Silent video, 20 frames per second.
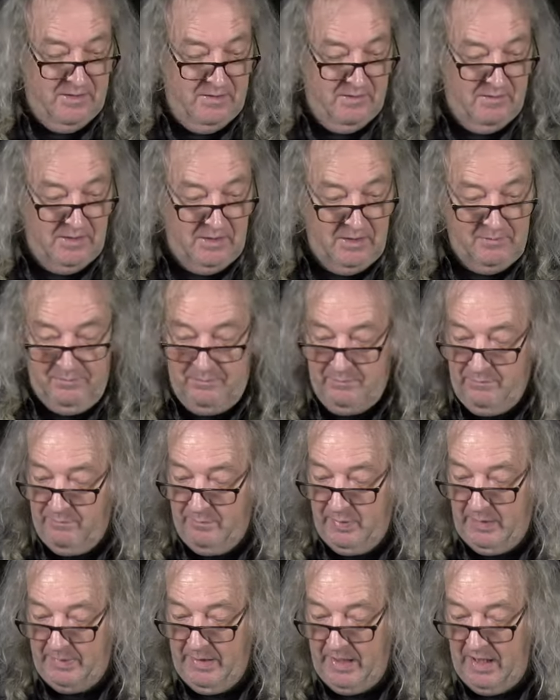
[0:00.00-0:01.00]
Well, I
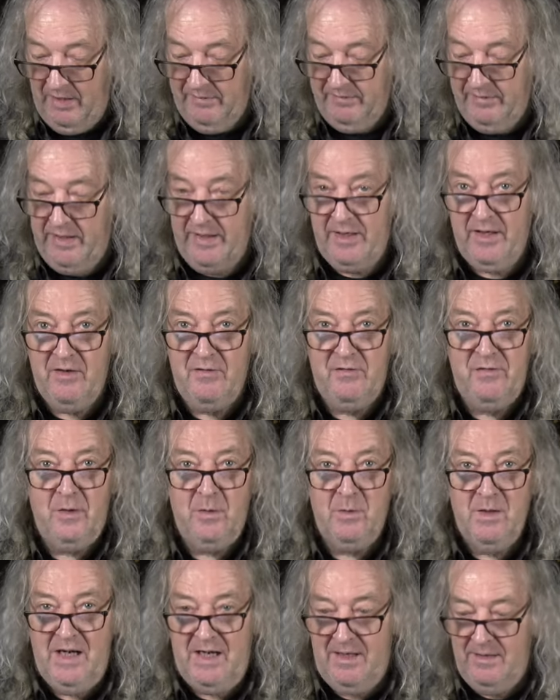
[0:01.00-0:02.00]
flip it over, they're going to
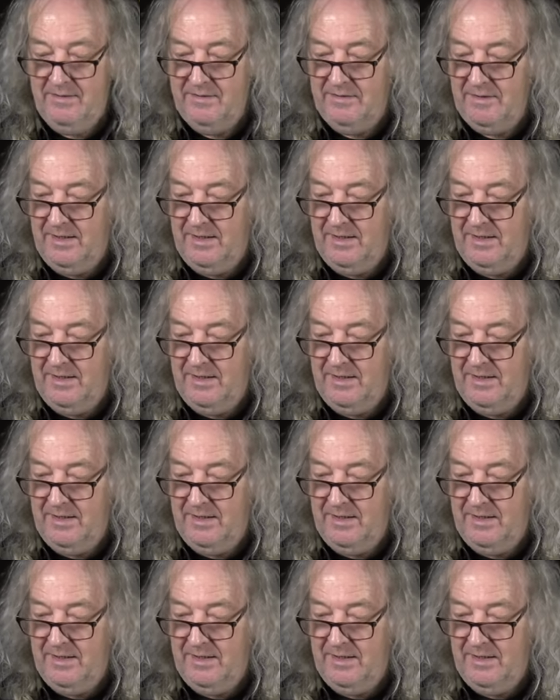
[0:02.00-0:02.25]
fall out, aren't